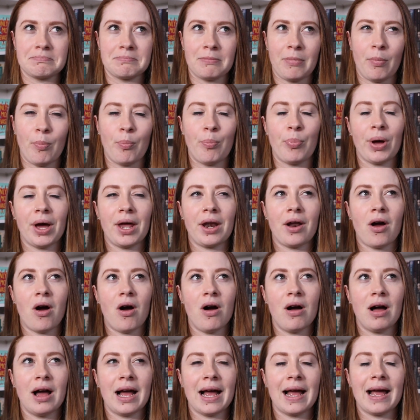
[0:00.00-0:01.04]
But
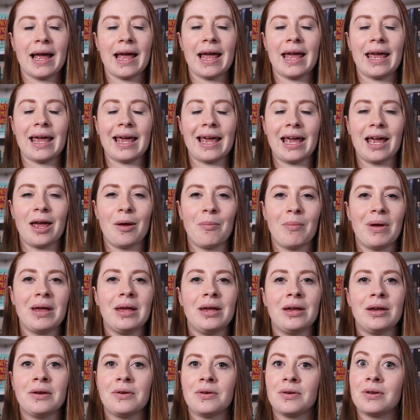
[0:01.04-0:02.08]
I am
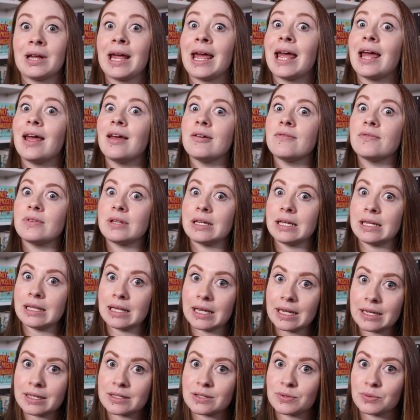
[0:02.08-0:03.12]
heavily
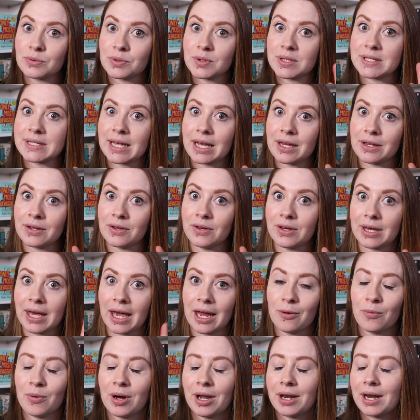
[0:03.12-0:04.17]
leaning towards that
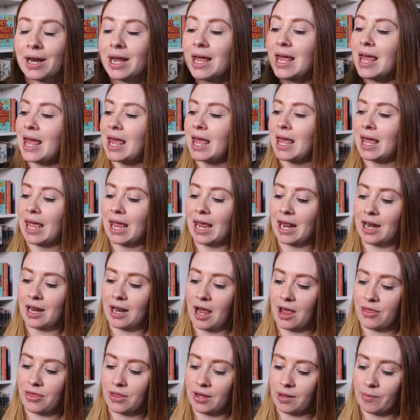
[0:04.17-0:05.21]
UK one, and
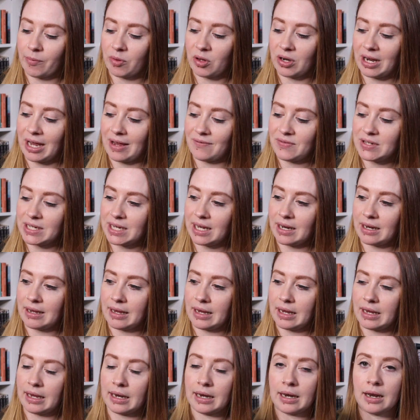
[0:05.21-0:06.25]
I think I'm going to have to get it
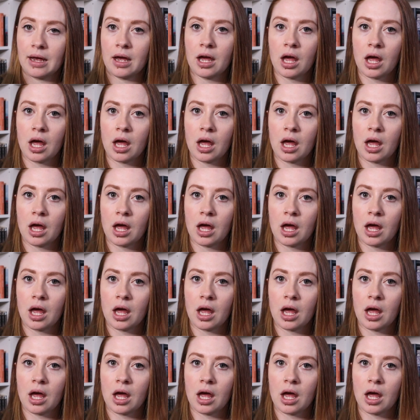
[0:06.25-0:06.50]
in